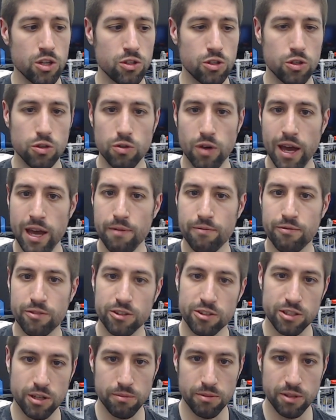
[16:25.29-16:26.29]
to aim for
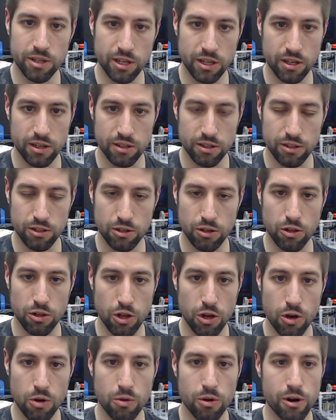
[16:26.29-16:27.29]
something a little
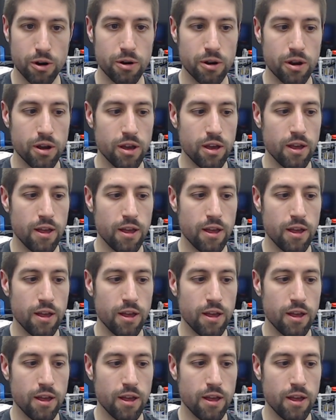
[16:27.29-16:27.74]
lower.